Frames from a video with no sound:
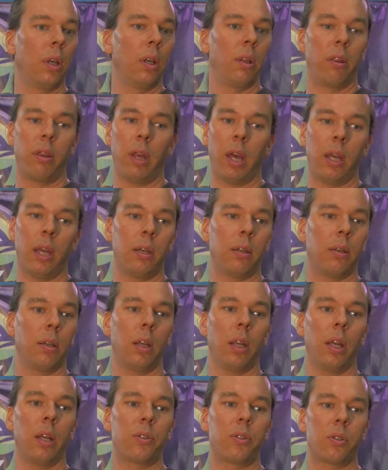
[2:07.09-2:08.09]
then
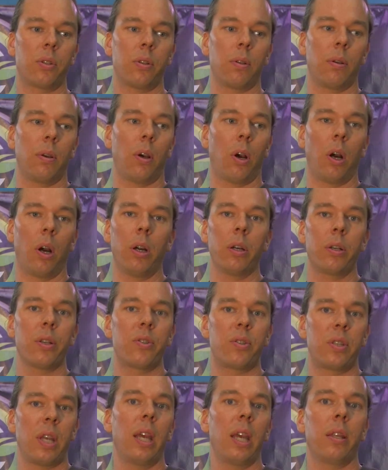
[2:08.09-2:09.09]
it's hard to
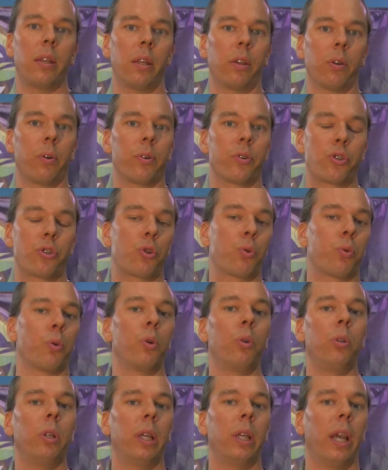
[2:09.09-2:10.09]
say that there's
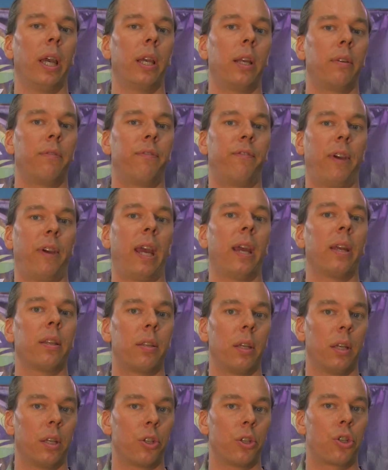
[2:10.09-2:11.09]
truly an
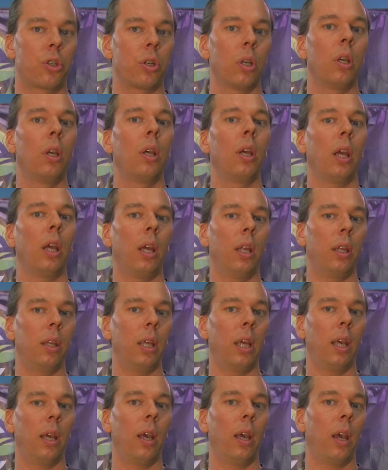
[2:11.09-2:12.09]
advantage in
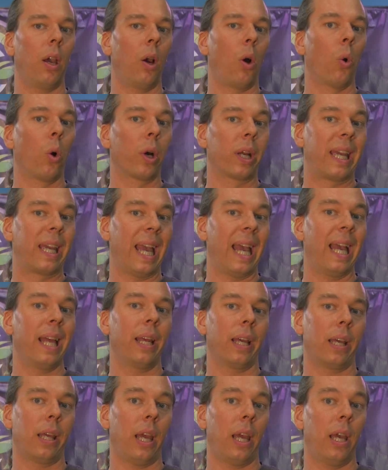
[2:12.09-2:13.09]
the
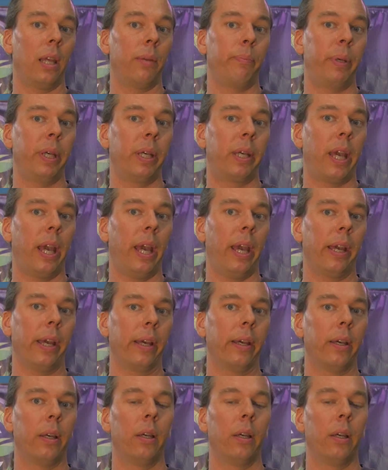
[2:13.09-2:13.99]
organic NPK.